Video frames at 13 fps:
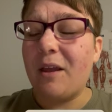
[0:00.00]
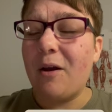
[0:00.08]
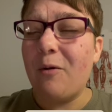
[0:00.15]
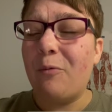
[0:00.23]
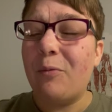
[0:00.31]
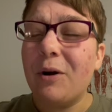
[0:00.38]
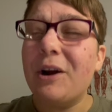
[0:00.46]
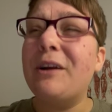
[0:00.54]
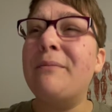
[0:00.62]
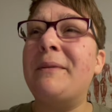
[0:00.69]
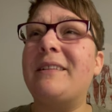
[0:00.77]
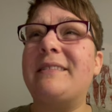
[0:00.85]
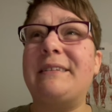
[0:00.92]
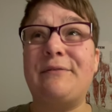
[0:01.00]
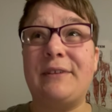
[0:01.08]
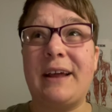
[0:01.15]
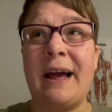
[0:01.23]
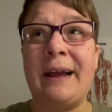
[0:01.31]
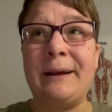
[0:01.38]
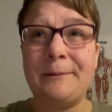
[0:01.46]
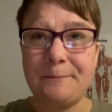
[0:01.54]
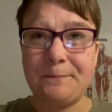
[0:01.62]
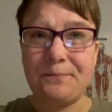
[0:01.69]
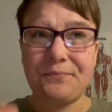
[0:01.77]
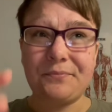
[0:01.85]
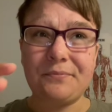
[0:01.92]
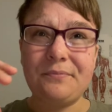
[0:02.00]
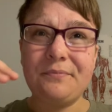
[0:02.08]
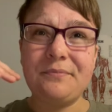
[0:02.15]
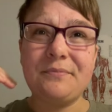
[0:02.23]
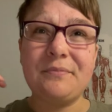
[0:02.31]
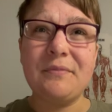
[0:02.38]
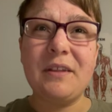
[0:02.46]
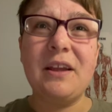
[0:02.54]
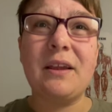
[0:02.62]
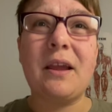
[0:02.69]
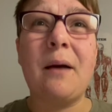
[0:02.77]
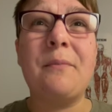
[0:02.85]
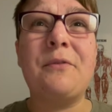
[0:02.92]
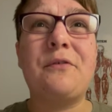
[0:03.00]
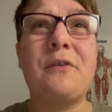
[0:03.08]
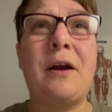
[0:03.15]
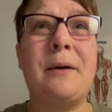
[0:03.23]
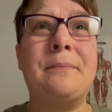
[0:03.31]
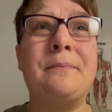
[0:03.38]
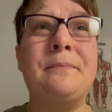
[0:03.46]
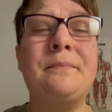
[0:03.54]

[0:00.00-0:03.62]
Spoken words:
word multifidi comes from